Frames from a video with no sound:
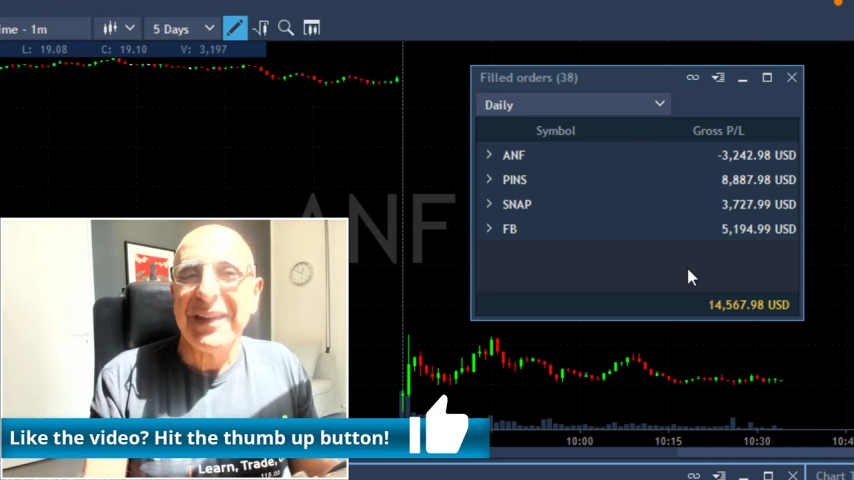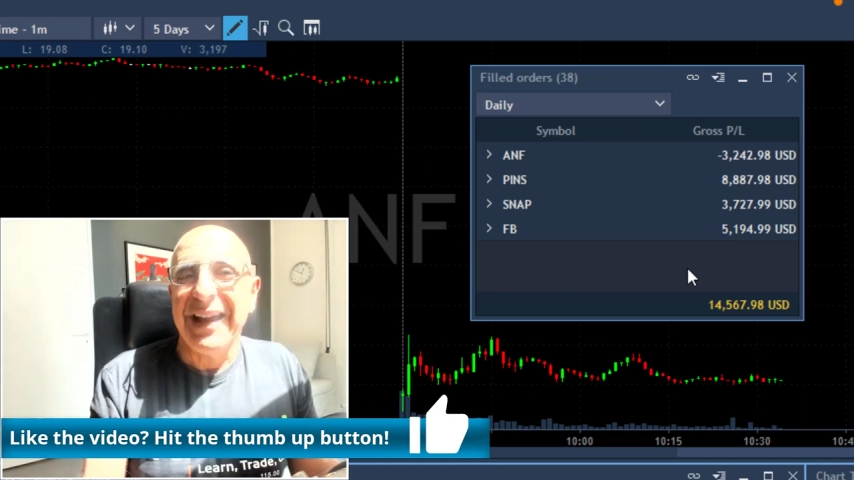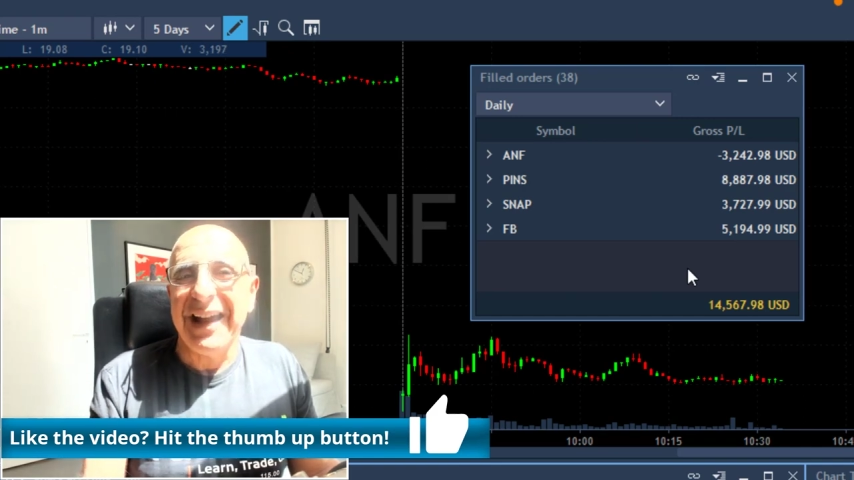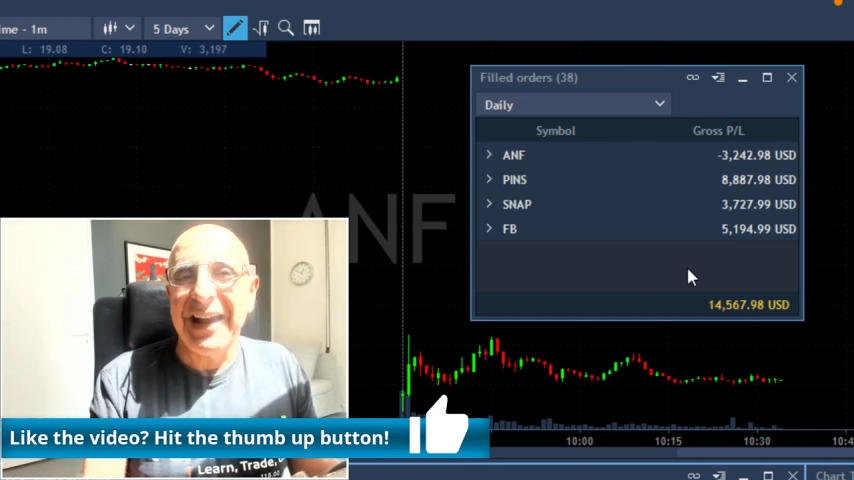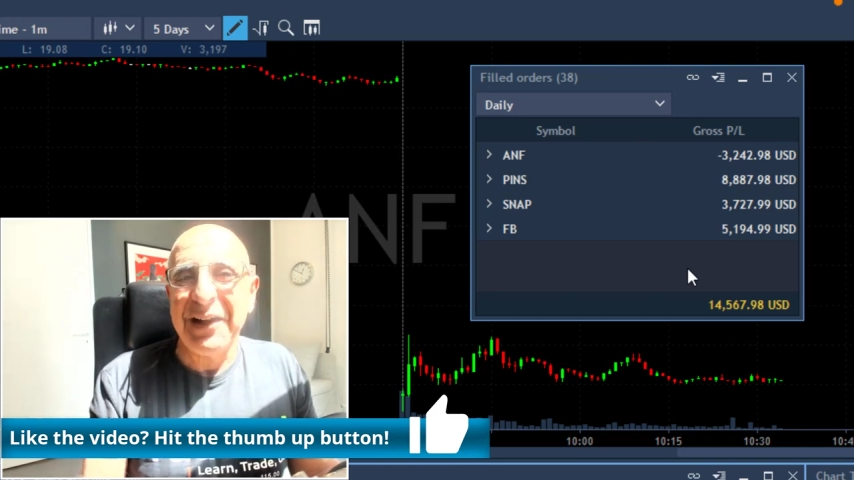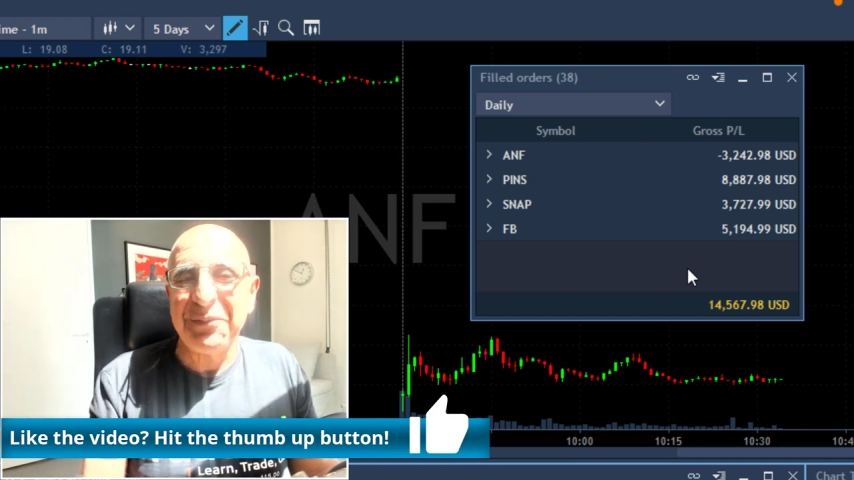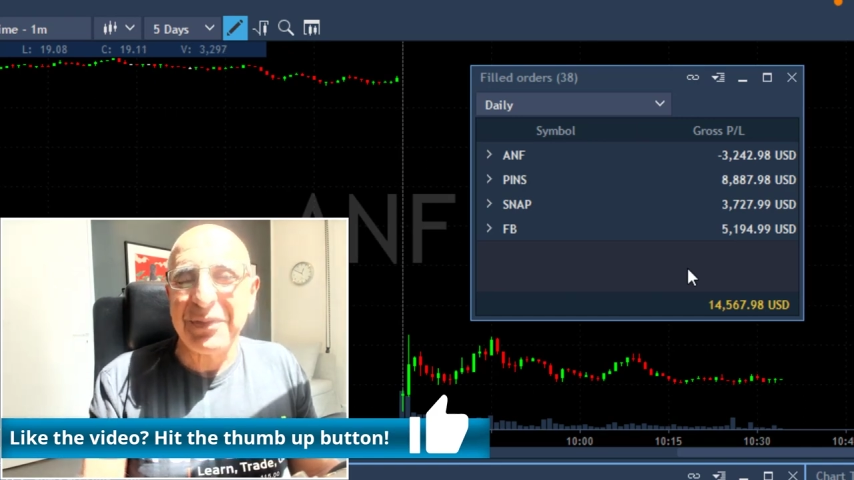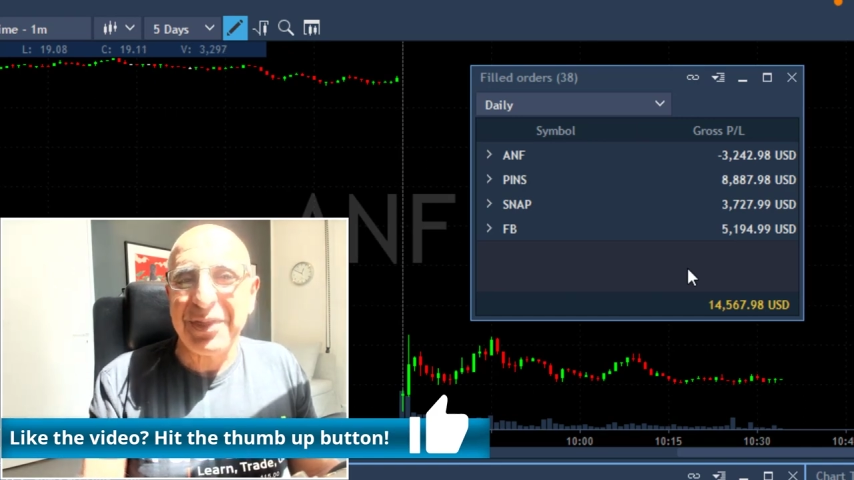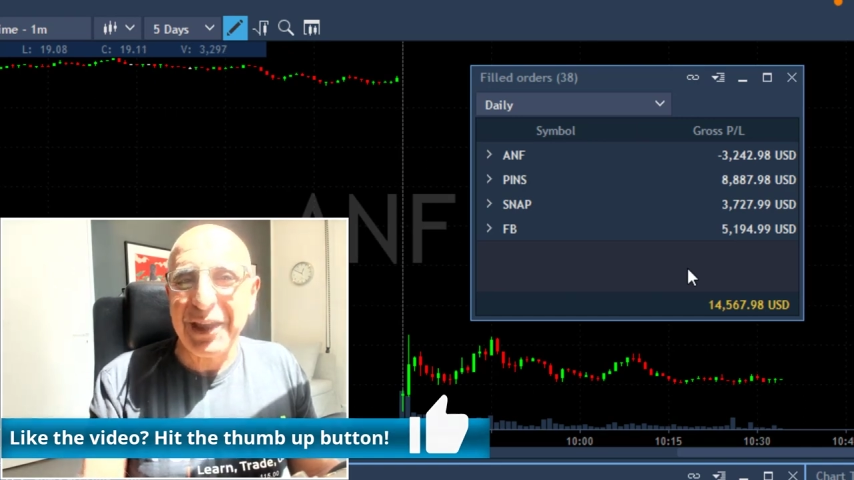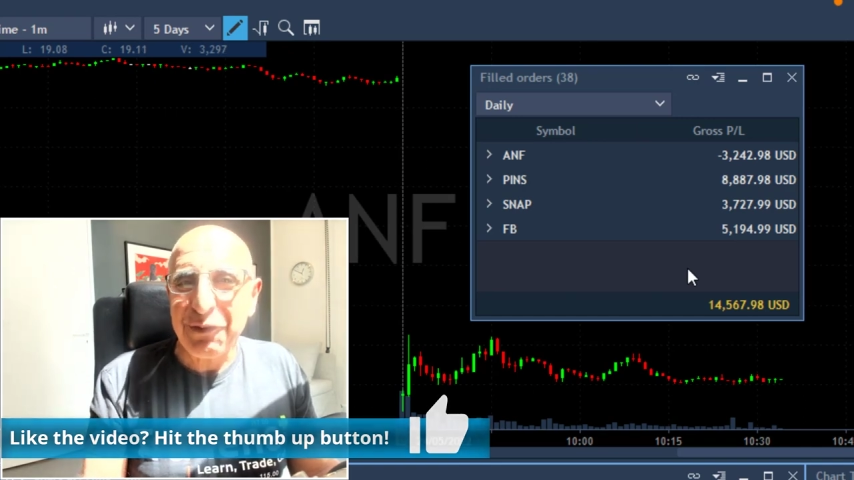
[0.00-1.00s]

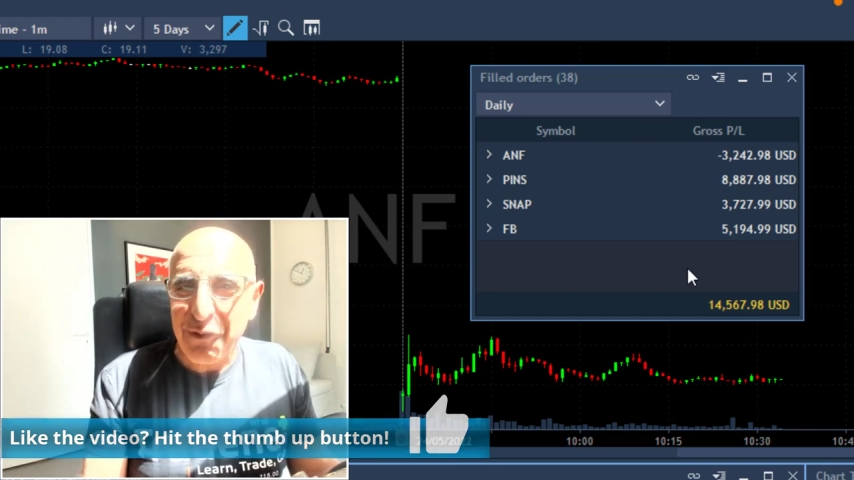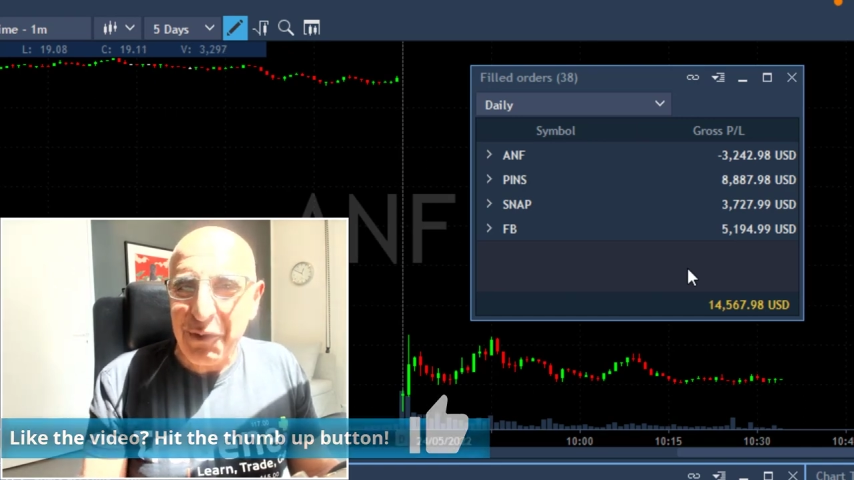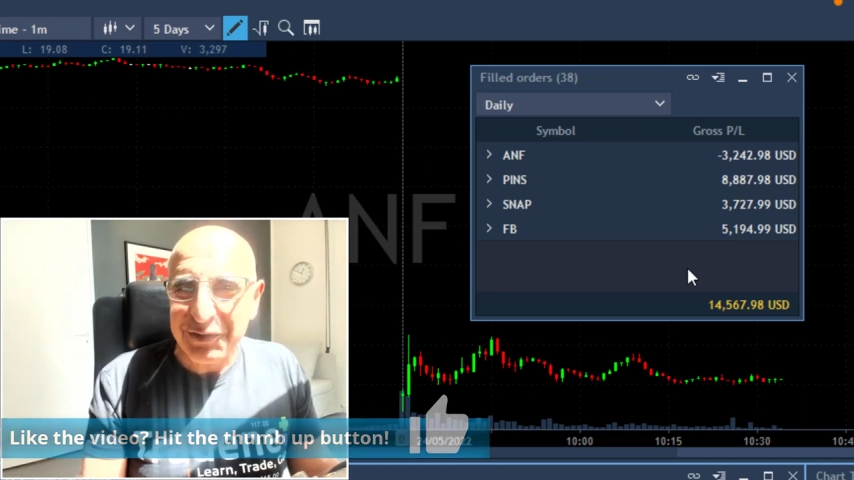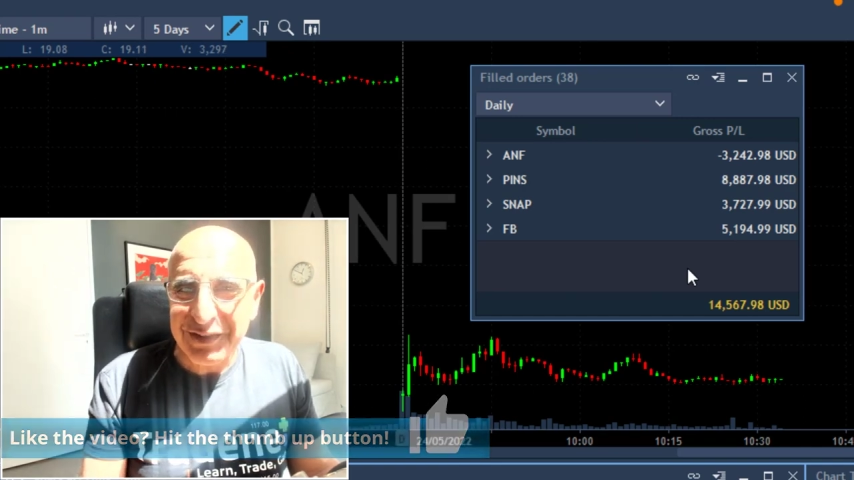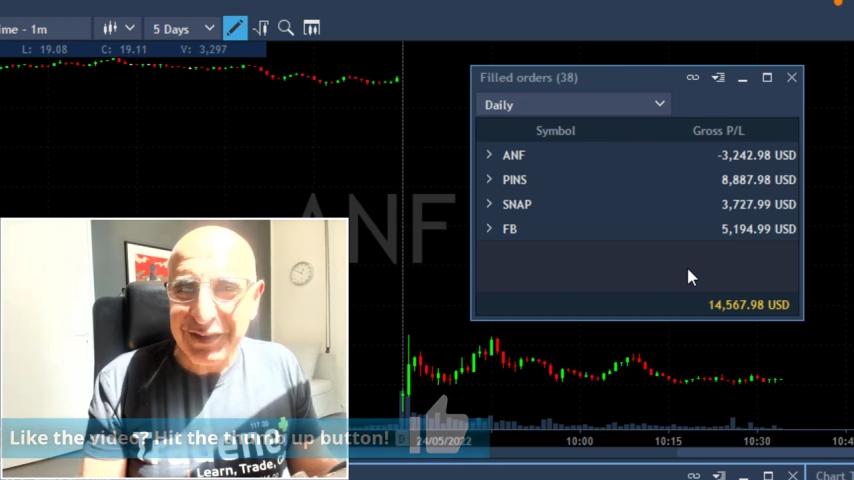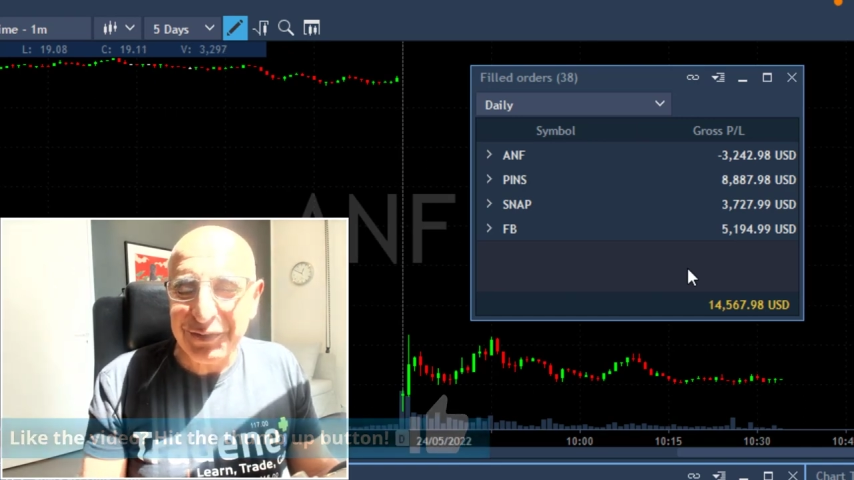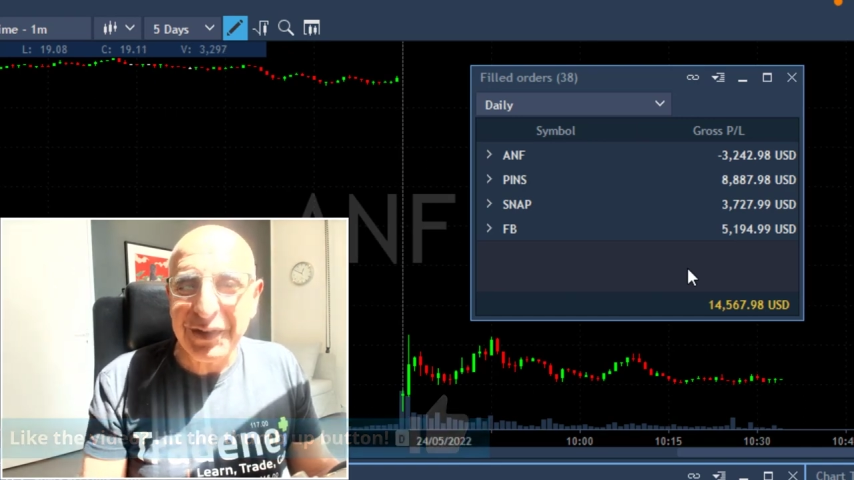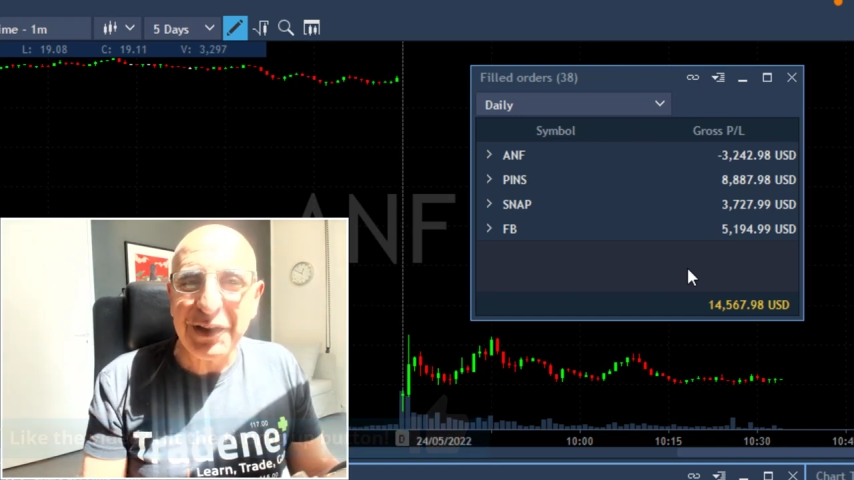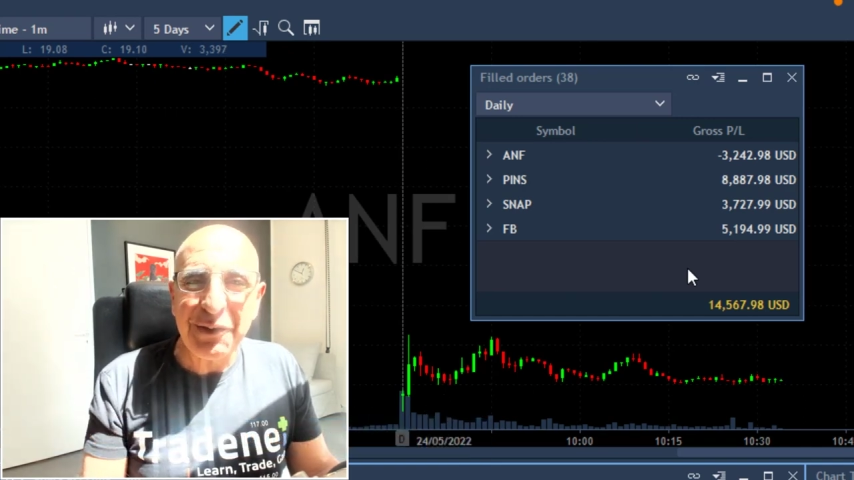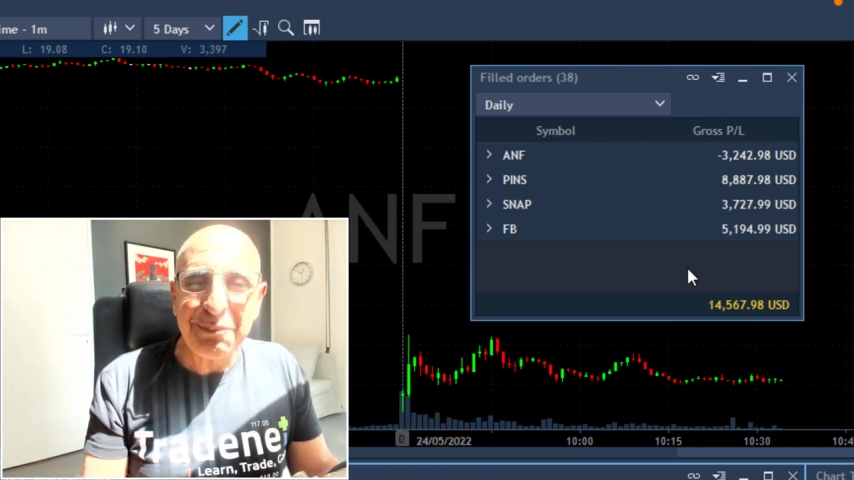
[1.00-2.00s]
thank you for watching this video.